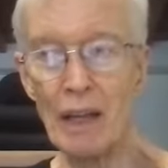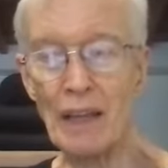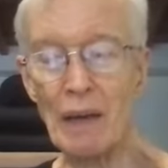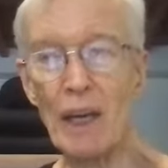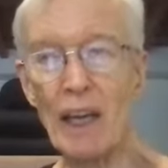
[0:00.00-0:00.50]

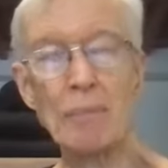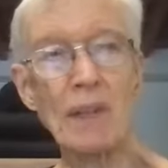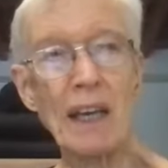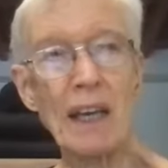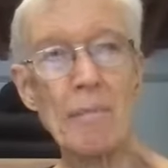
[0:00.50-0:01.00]
They were
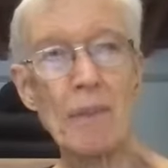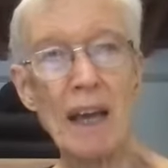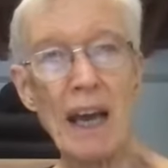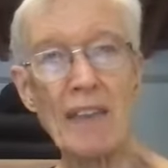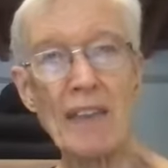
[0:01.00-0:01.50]
empty
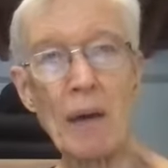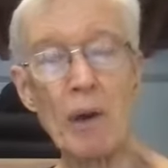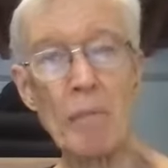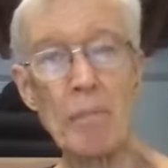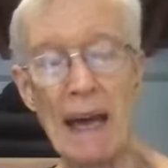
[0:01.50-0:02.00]
and they
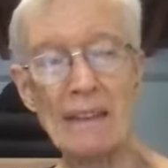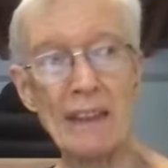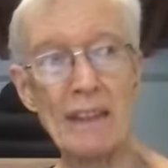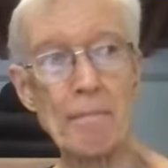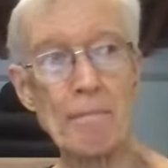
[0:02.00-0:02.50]
were
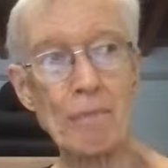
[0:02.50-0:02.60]
abandoned.